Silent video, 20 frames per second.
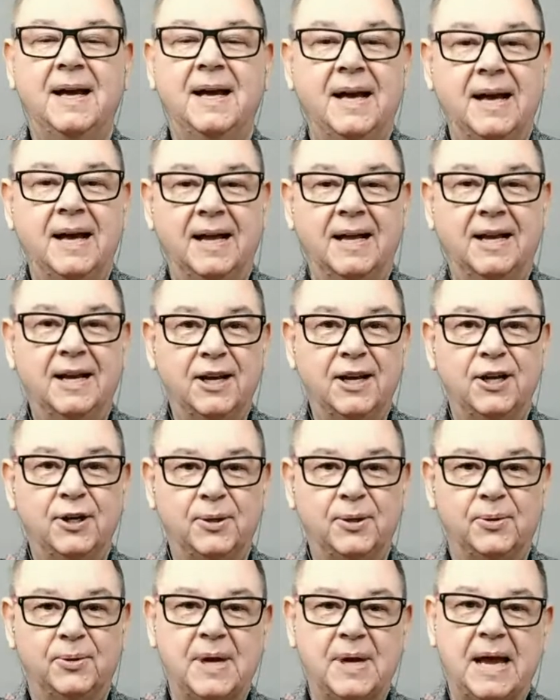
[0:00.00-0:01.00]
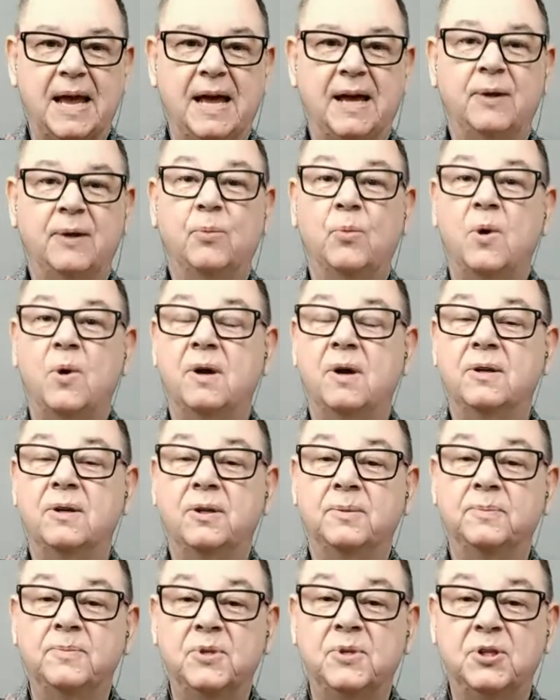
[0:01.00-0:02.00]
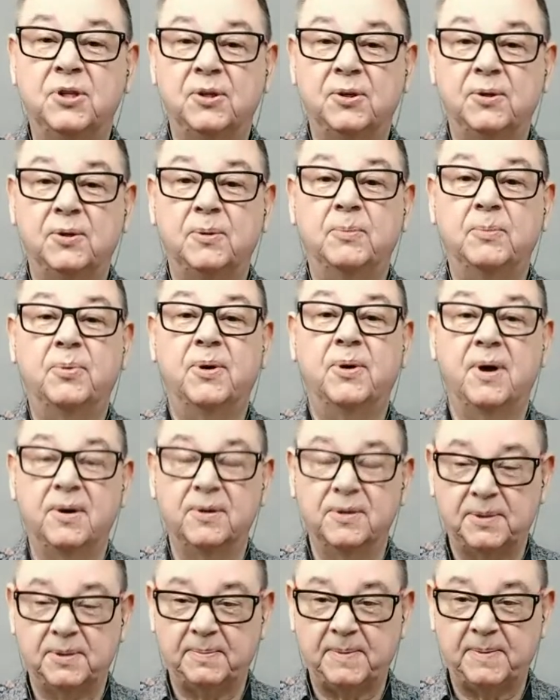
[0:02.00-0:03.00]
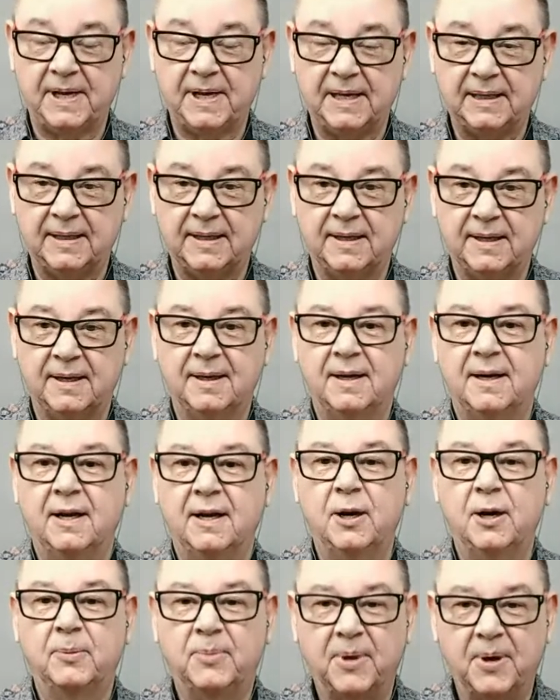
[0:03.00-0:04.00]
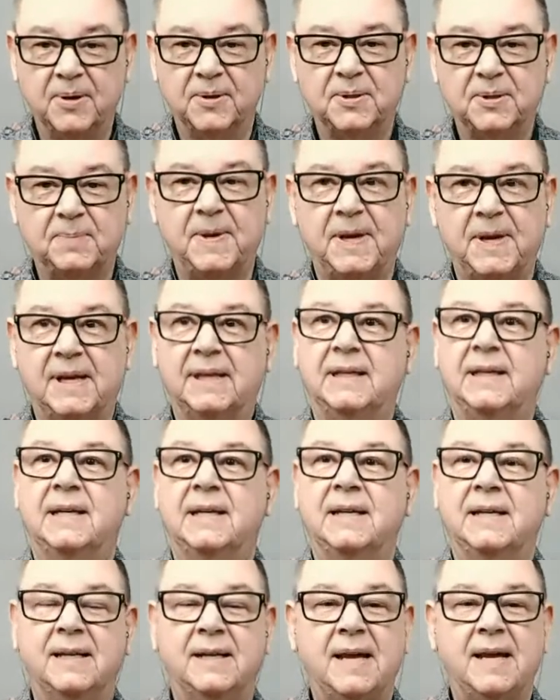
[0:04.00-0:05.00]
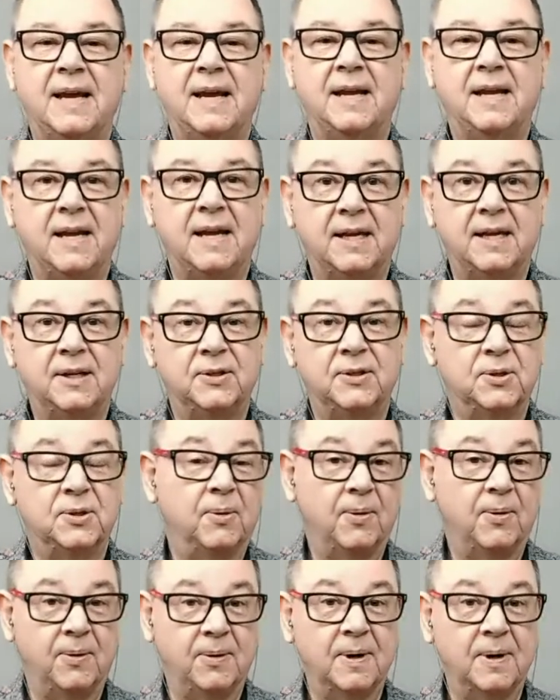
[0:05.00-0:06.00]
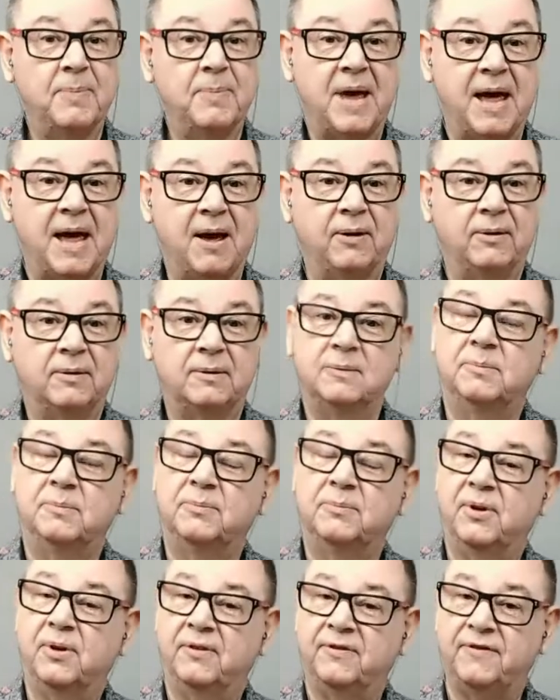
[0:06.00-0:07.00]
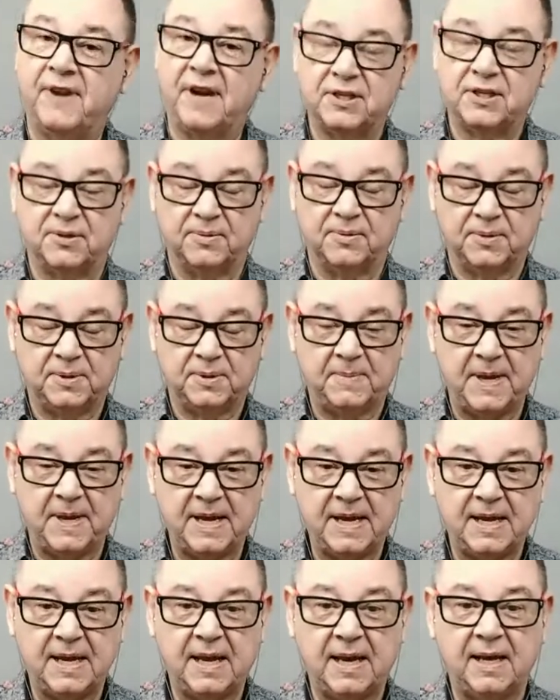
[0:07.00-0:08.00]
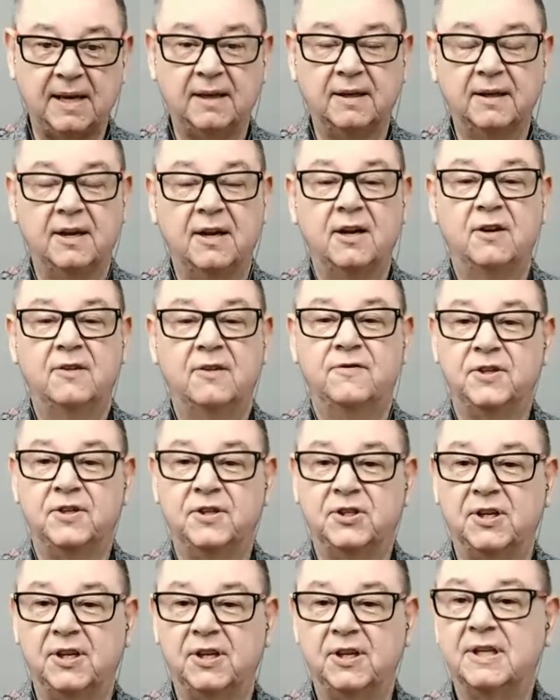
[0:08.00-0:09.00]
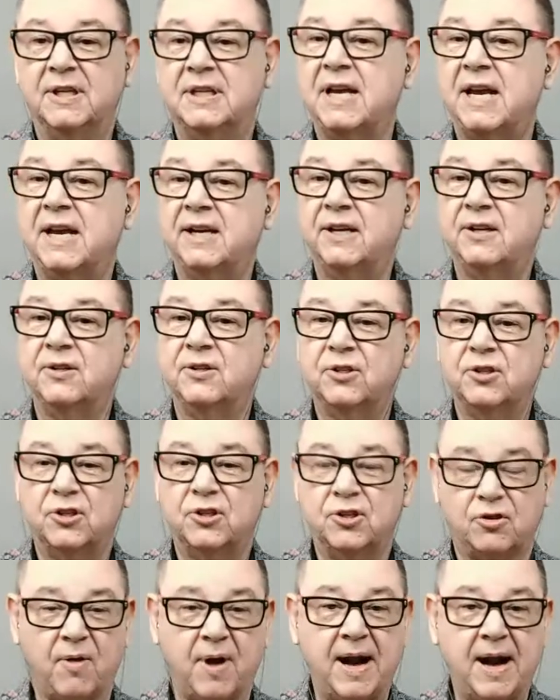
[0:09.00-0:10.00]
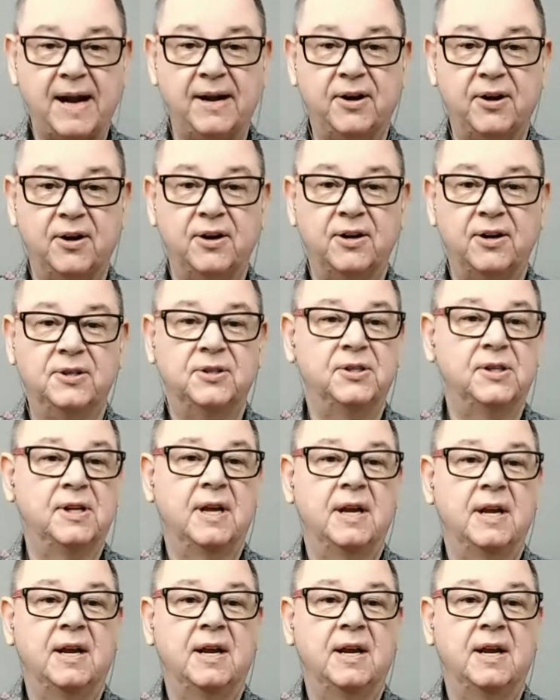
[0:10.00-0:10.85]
Hello and welcome to ProSpeak. ProSpeak, it is all about professional speaking, facilitators, trainers,